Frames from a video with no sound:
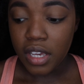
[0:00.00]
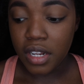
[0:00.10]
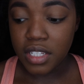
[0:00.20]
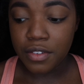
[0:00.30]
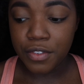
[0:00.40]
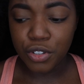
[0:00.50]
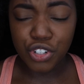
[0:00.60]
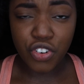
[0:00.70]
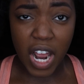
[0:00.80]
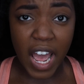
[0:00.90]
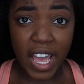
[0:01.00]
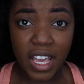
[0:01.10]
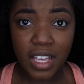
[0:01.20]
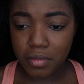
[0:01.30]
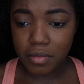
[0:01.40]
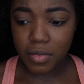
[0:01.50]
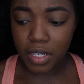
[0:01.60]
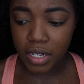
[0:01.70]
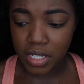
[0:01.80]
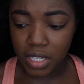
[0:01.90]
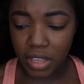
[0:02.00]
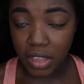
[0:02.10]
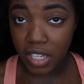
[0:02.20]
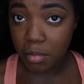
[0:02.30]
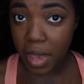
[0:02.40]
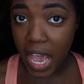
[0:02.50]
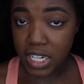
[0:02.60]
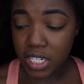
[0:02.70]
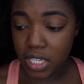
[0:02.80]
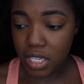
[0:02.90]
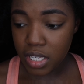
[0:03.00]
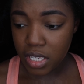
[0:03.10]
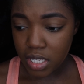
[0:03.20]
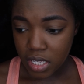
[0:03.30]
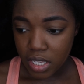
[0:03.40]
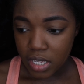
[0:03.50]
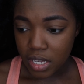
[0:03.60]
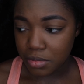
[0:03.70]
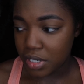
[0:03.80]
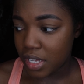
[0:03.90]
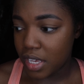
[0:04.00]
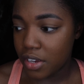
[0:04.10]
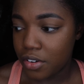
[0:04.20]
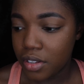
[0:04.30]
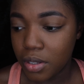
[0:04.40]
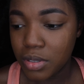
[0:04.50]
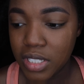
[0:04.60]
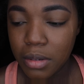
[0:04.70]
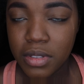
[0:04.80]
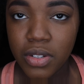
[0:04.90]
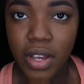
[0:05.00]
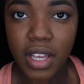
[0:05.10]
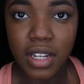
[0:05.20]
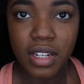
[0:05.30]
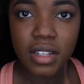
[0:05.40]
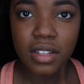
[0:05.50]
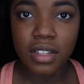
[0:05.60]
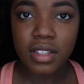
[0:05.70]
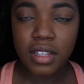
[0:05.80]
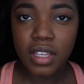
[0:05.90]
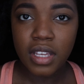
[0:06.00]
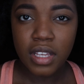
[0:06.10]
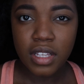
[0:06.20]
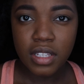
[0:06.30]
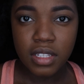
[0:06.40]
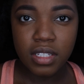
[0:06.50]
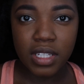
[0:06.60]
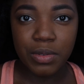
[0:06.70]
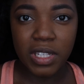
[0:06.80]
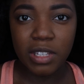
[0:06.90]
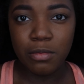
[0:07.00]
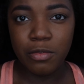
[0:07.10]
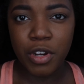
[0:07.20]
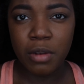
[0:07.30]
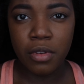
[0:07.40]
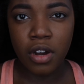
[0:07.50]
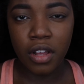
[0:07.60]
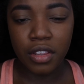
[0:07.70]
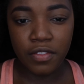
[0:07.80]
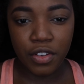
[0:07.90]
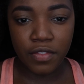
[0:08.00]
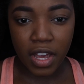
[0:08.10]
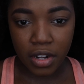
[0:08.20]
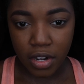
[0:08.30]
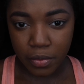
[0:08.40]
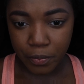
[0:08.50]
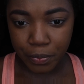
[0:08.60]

It doesn't feel dry. It doesn't look patchy. I'm trying to get close up so I can see without the mirror being all in the viewfinder.